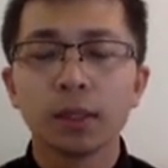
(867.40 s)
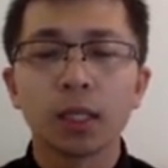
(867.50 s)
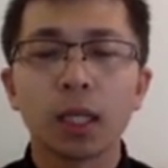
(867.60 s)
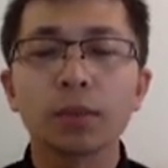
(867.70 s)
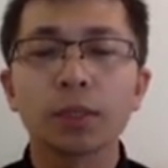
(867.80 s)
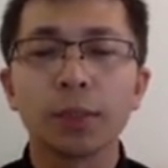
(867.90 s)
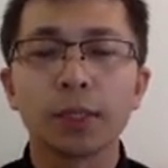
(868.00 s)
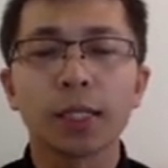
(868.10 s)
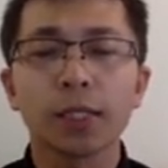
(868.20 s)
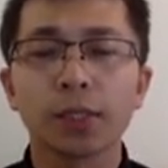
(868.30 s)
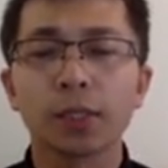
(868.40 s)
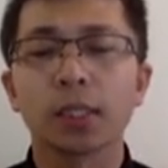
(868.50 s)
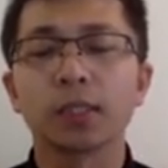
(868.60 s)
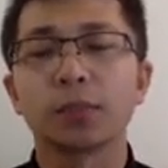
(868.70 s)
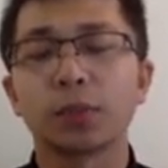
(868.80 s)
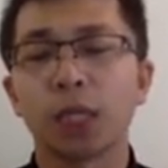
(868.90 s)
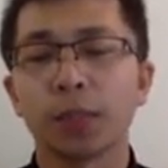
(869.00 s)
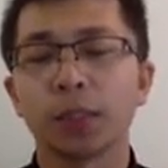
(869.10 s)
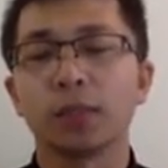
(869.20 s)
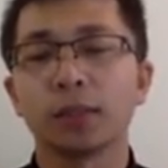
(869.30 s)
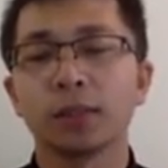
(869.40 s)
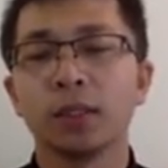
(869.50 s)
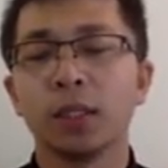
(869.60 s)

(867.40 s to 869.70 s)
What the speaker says: optimizations on the parameters,